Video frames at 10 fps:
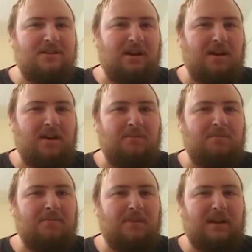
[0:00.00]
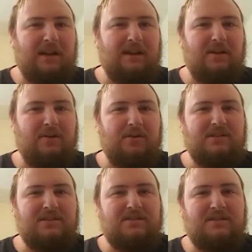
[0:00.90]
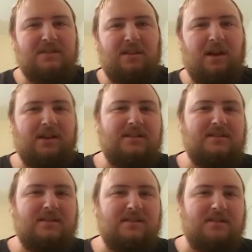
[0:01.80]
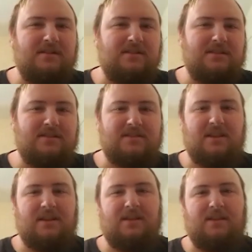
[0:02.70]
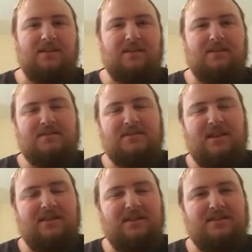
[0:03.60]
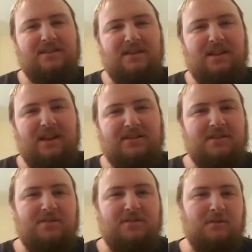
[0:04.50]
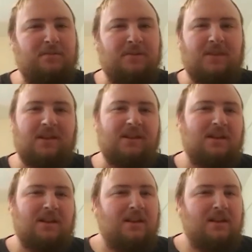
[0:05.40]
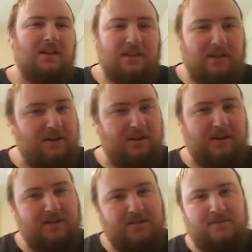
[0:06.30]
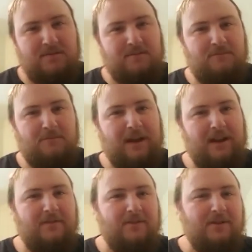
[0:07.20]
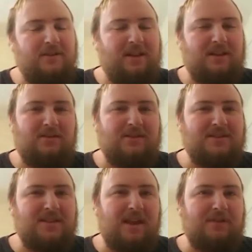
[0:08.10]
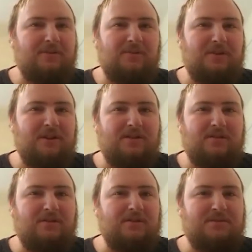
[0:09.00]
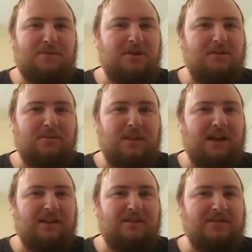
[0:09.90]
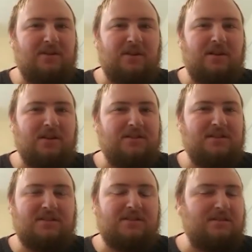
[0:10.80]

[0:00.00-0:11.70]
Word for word: I know it's a lot easier to say this than to actually do it, but like, literally, just whenever like you decide what you want to do, just put your blinders on and just